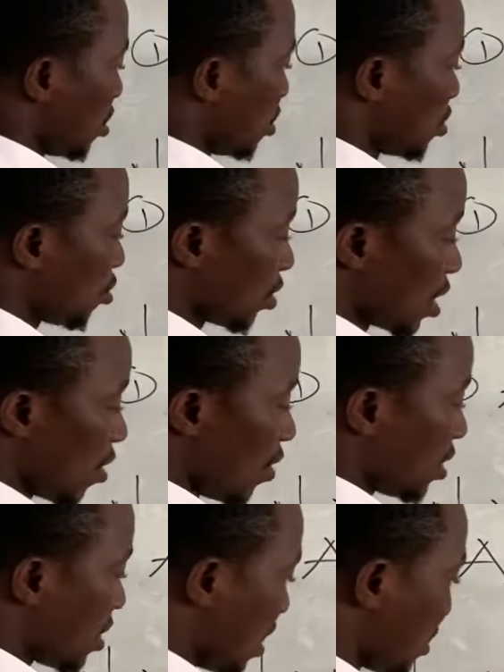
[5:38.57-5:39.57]
So
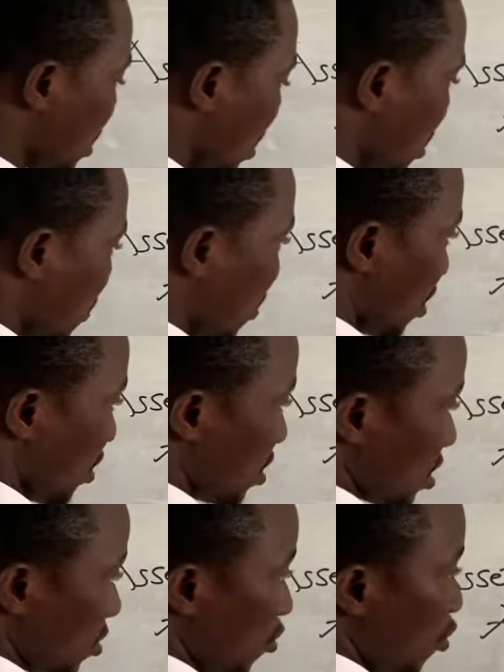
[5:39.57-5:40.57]
current asset
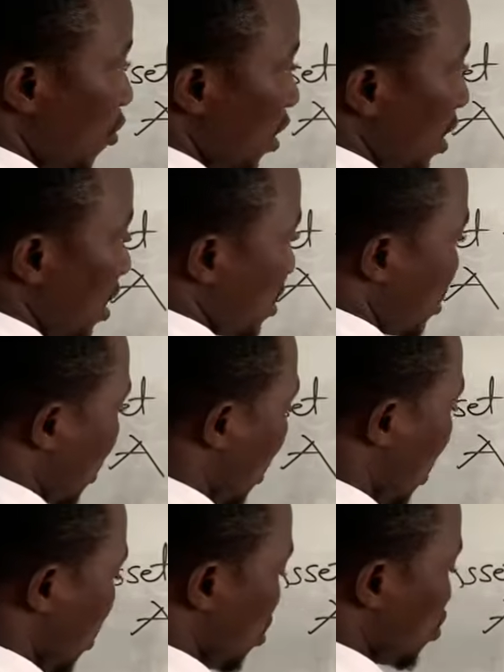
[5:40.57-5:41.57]
minus, we bring this
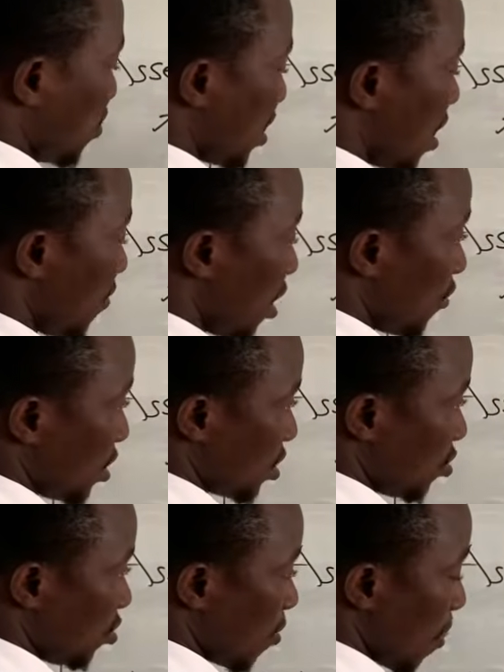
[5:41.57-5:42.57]
here to become minus.
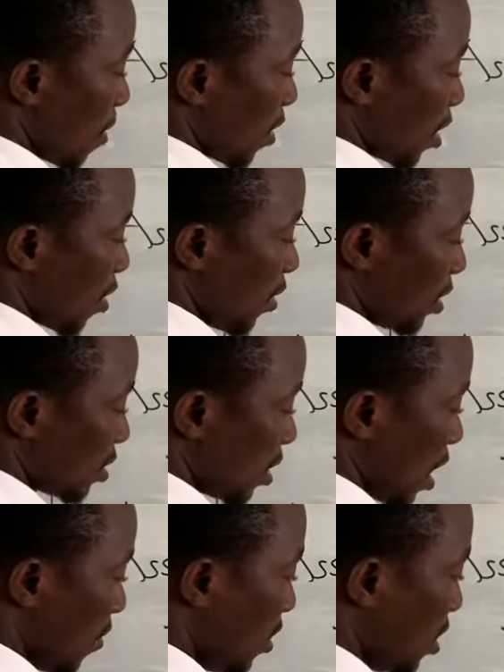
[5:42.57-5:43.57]
So current
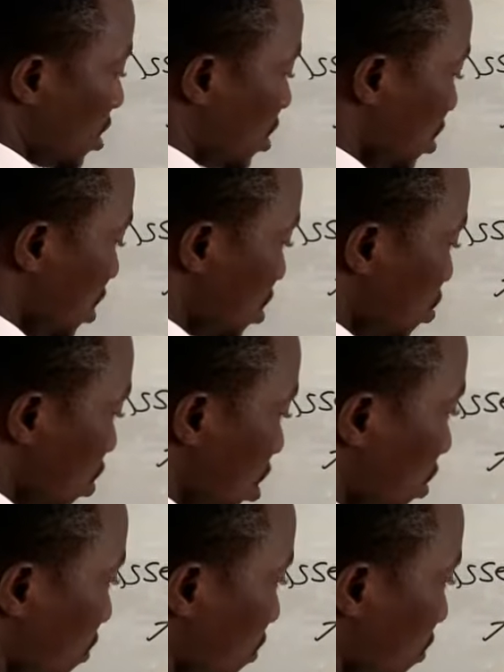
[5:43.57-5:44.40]
liability this way.